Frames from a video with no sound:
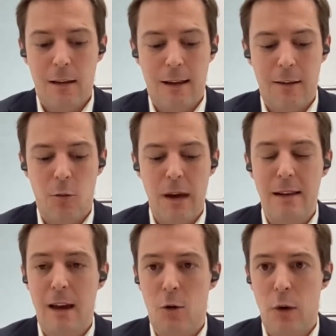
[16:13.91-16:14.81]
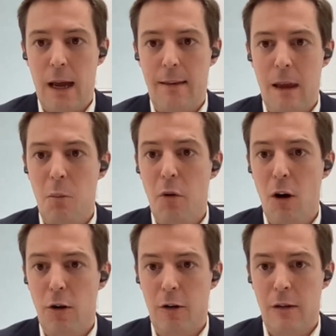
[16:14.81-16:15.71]
that the military had
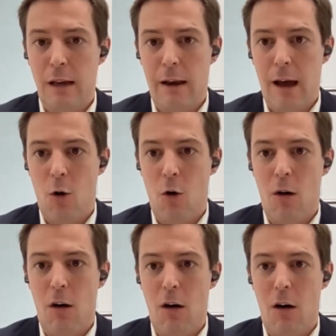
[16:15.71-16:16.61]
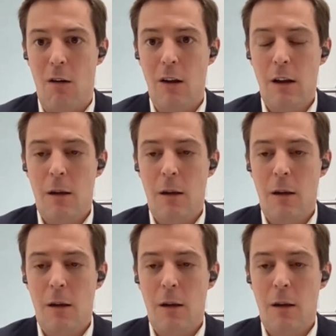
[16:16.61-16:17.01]
employed until now, uh,